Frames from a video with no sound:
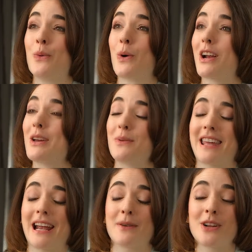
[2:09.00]
Working
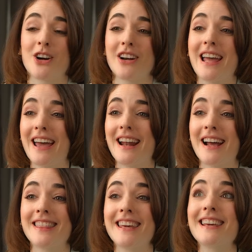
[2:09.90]
with Cameron Arnett,
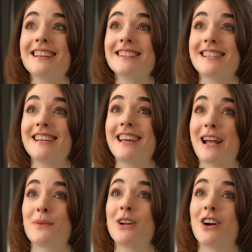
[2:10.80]
I think seeing
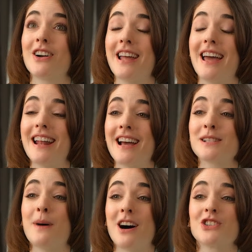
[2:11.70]
Cameron Arnett
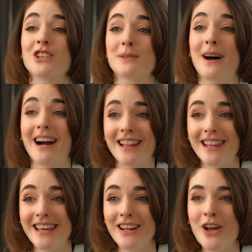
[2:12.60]
as Pontius
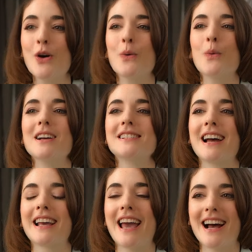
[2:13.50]
Pilate was
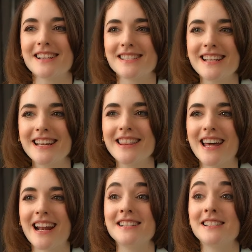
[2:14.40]
a casting
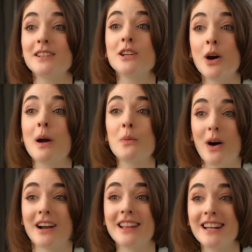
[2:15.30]
that I didn't know I
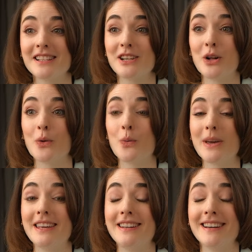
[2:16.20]
wanted until
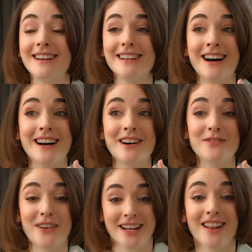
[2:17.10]
we'd
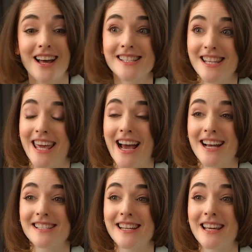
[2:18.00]
finalized the
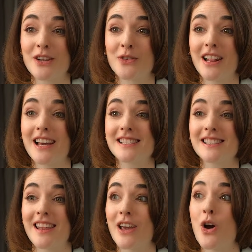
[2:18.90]
casting and
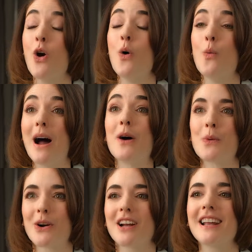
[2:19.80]
realized, like, wow,
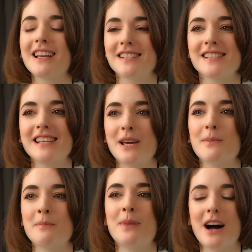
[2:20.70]
we're going to get to see
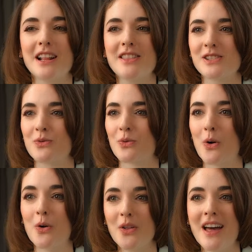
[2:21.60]
him embody this
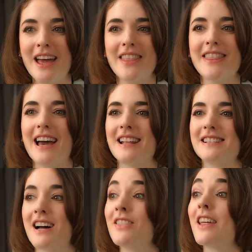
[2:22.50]
role that
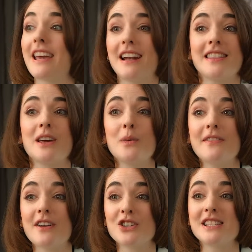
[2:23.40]
is unlike anything
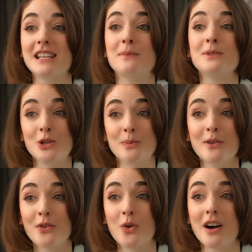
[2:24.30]
we've ever seen him do
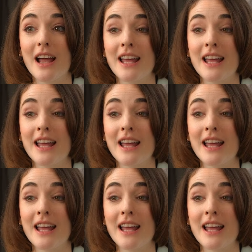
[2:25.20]
before.